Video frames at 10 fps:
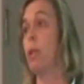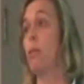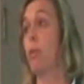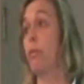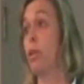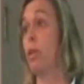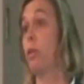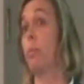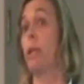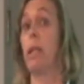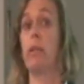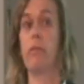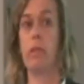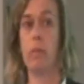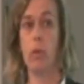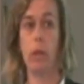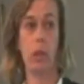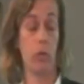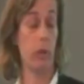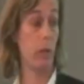and we've talked about that this morning
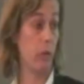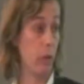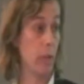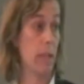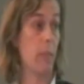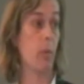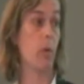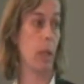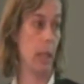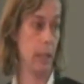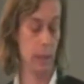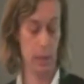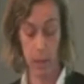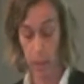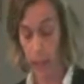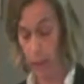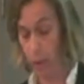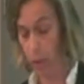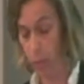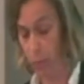during the roundtable and in
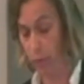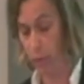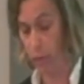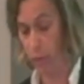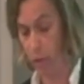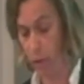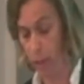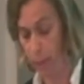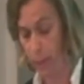the previous talk.